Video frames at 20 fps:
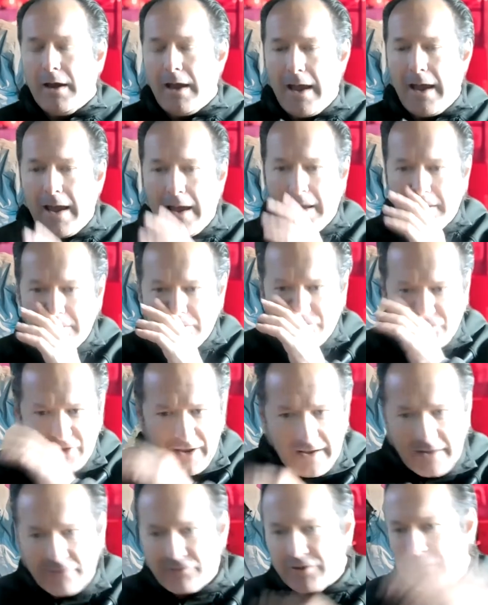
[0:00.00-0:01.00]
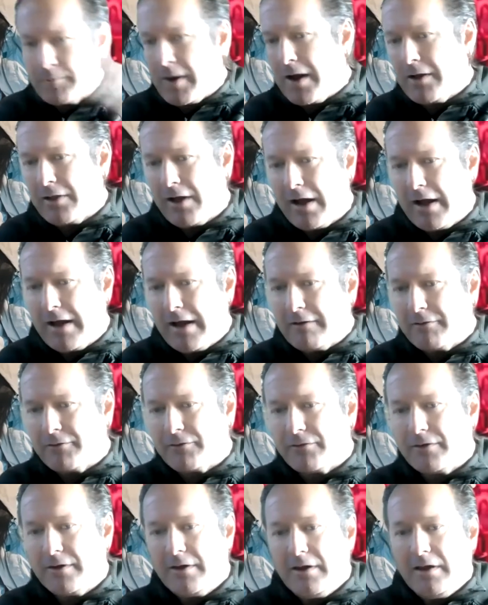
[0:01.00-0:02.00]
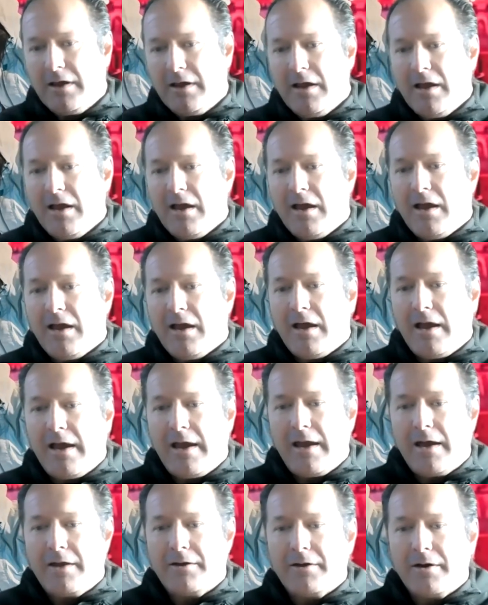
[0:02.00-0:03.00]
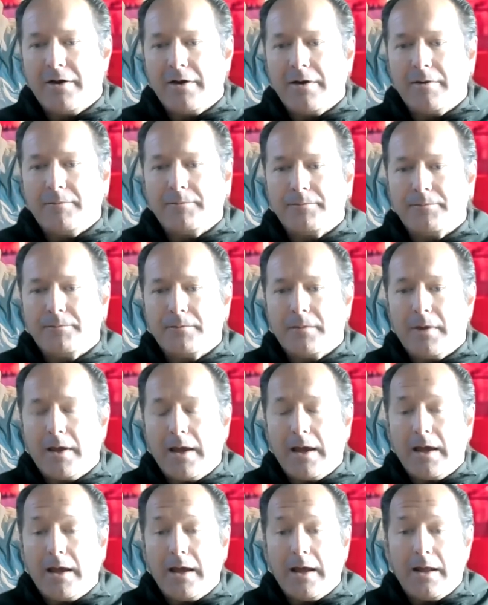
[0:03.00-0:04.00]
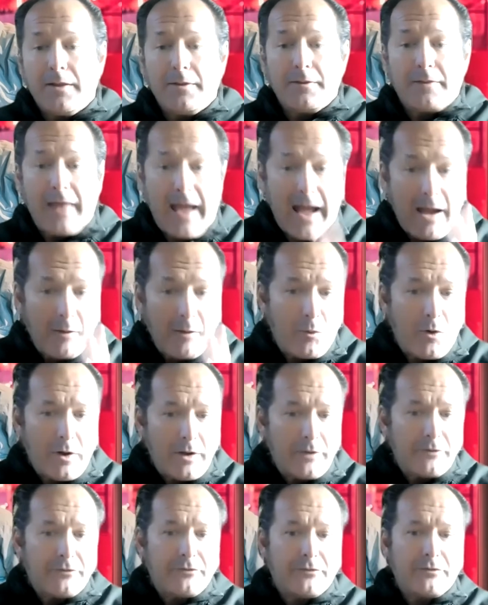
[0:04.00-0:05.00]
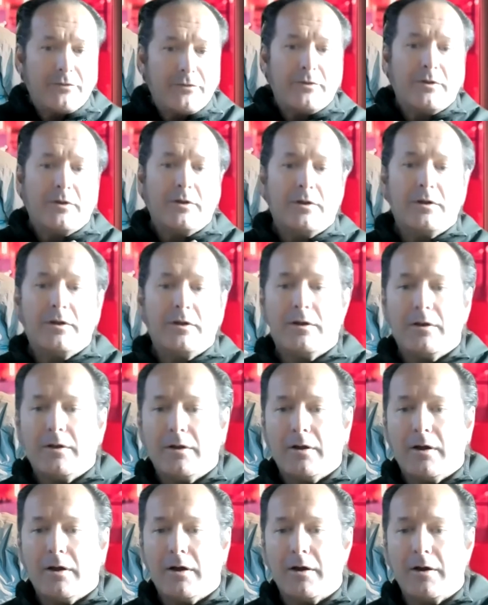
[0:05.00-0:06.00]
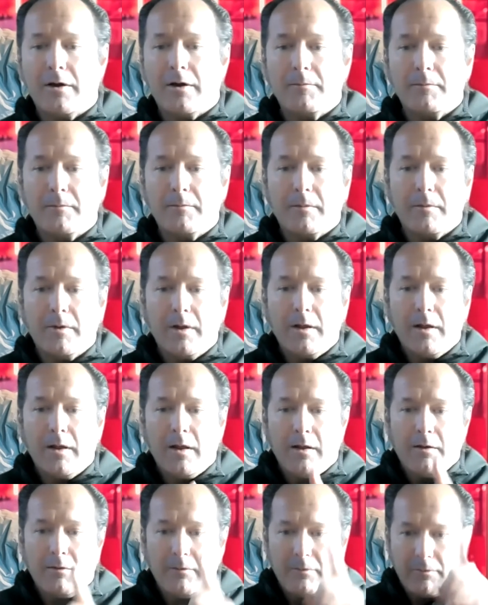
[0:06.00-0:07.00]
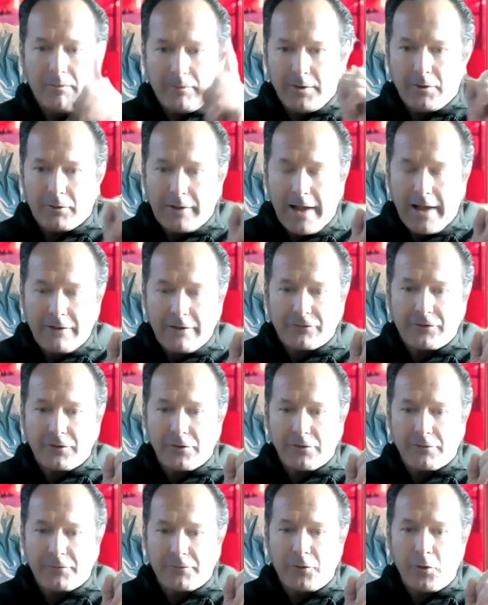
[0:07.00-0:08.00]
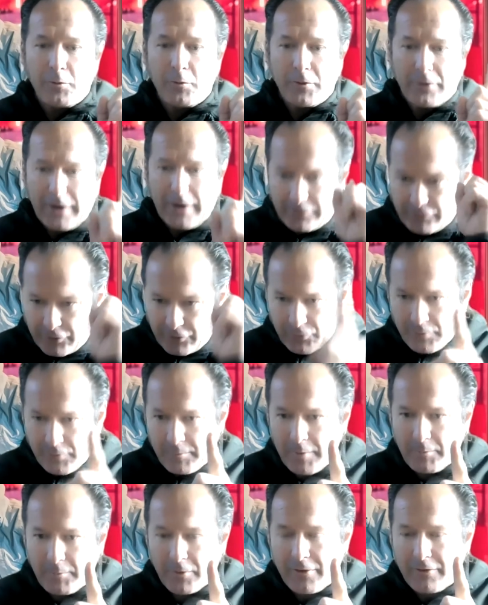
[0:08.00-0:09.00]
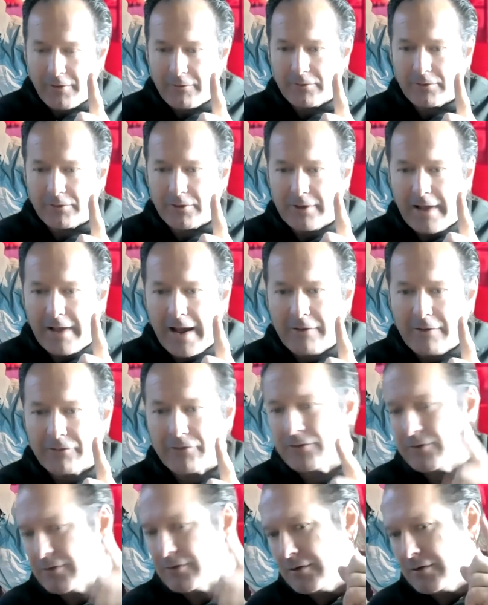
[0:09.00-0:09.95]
and changing my life. And, um, and that was um, you know, last year, the full moon. I do remember the, the last,